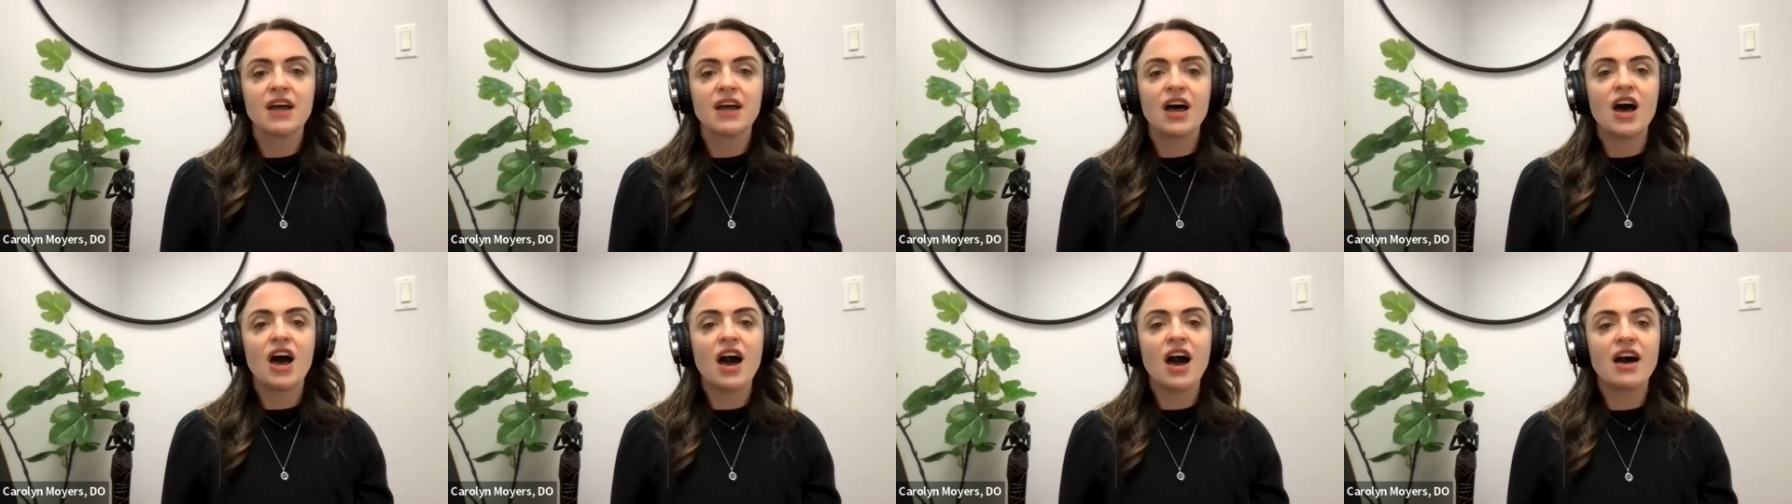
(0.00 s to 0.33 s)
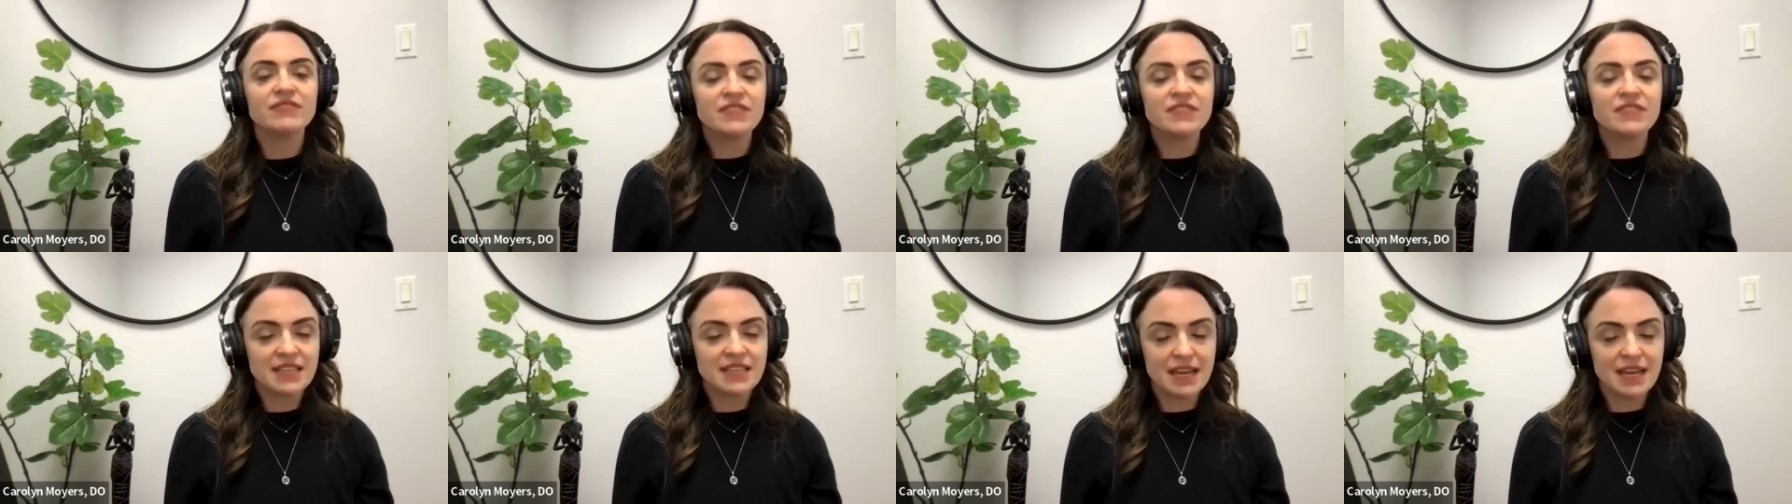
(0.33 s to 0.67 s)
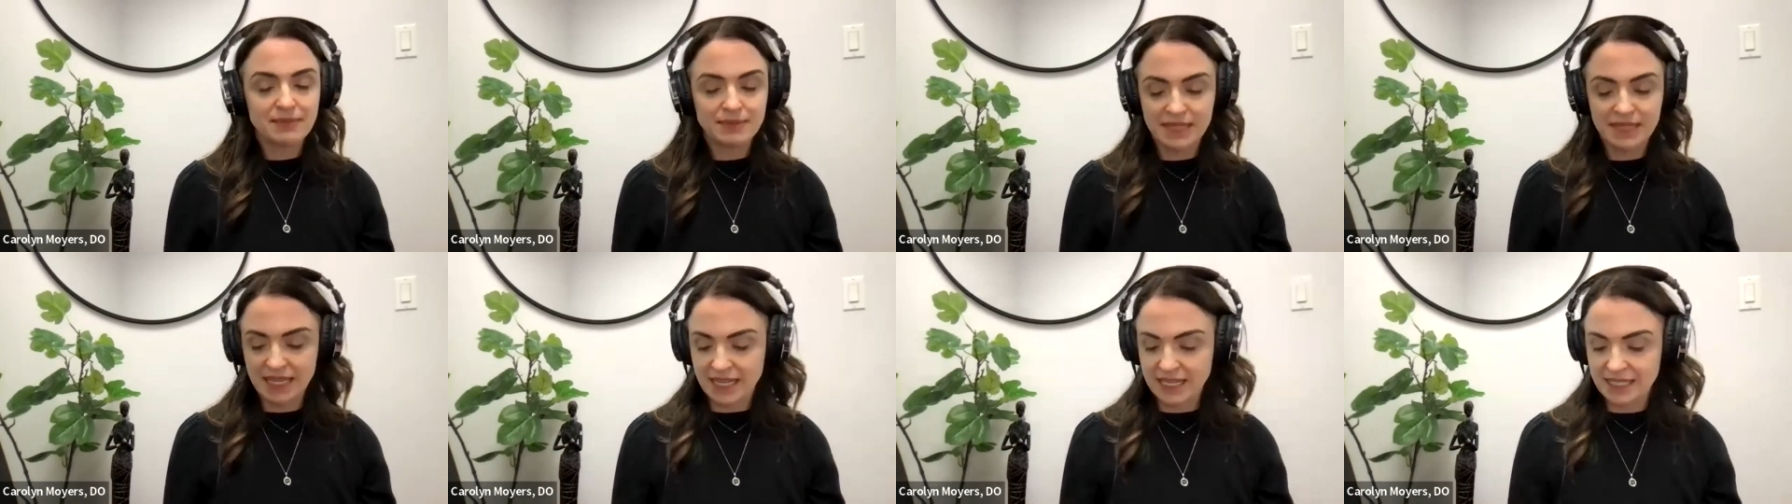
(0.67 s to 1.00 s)

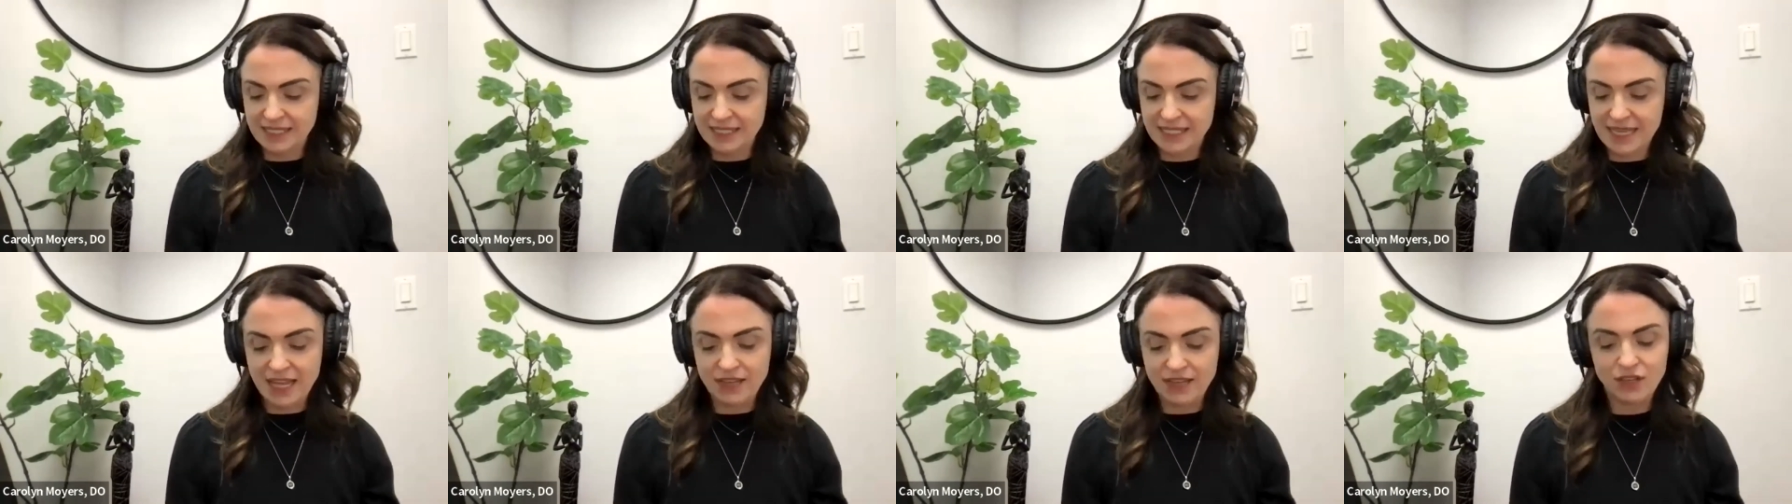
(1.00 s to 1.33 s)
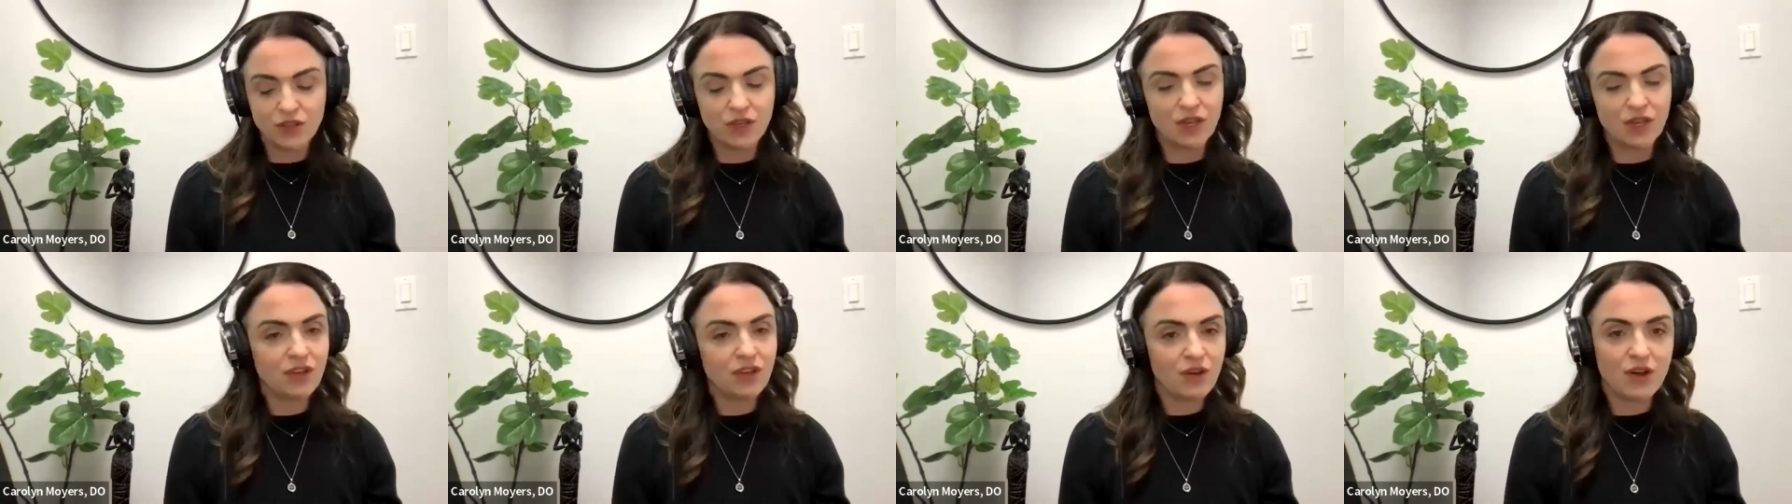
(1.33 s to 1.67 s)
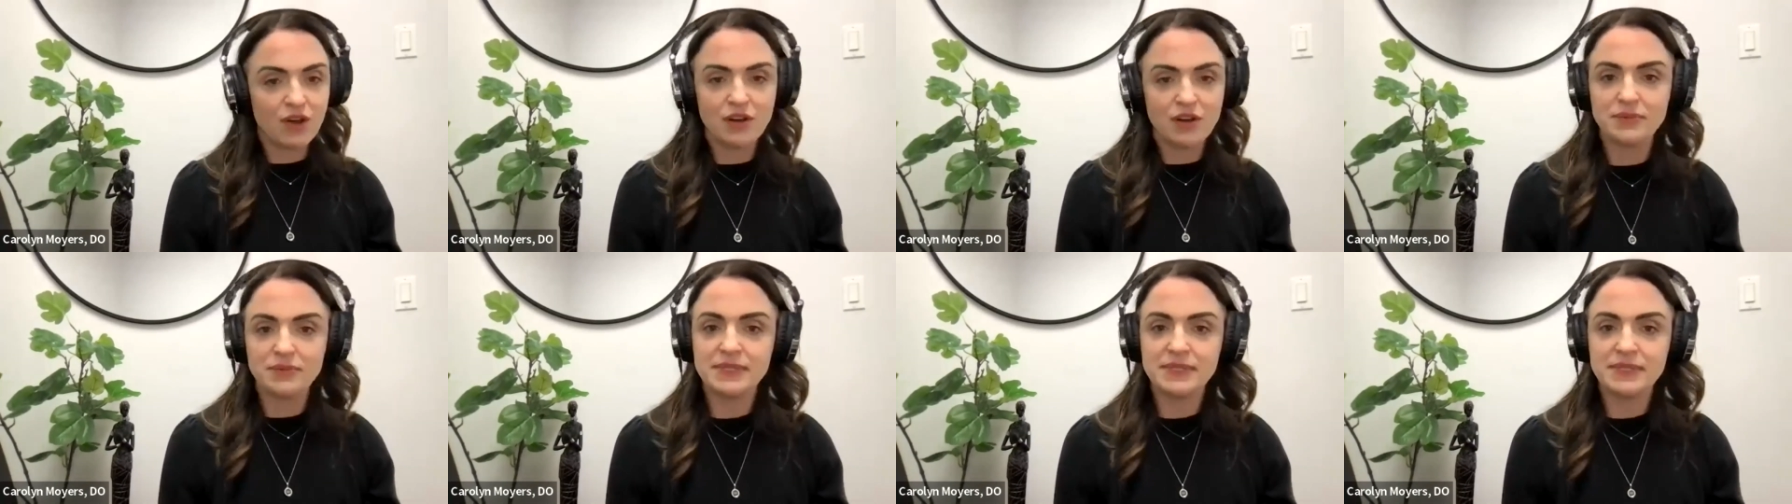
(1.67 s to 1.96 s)
Oftentimes, like I said, you can go home